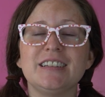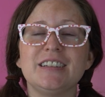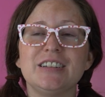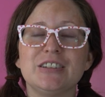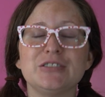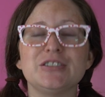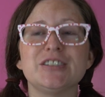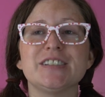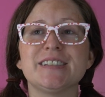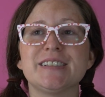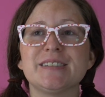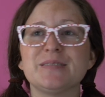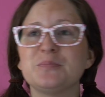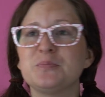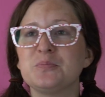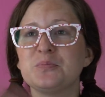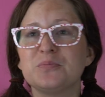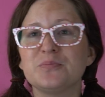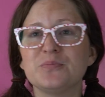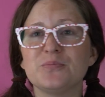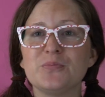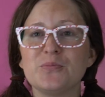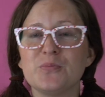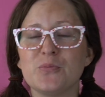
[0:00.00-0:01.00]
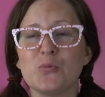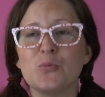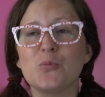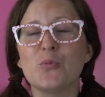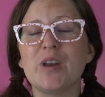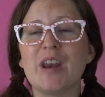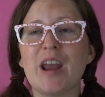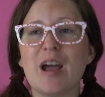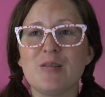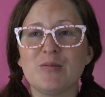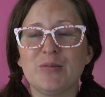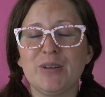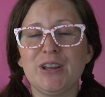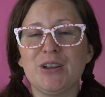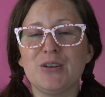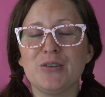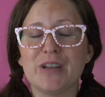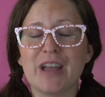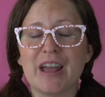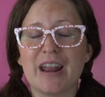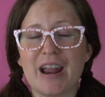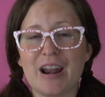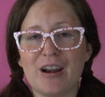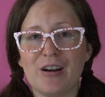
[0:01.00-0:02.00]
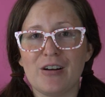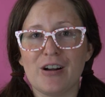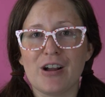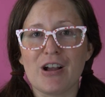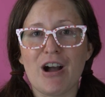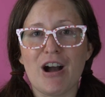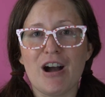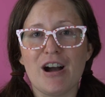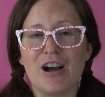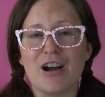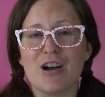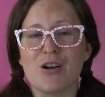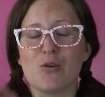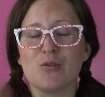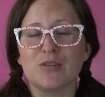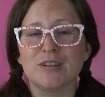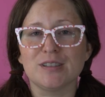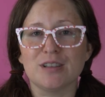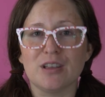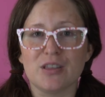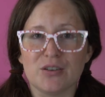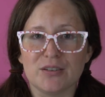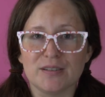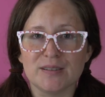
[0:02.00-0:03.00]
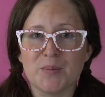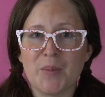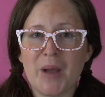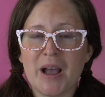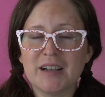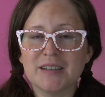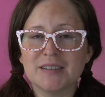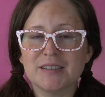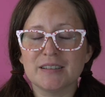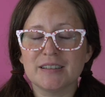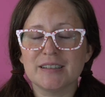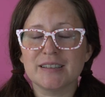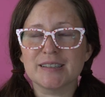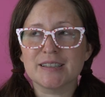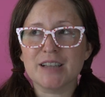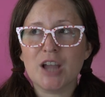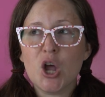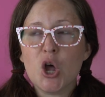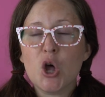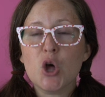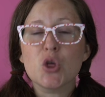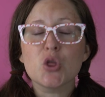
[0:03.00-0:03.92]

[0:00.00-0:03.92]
just whenever you get Aragog or Slytherin's Basilisk,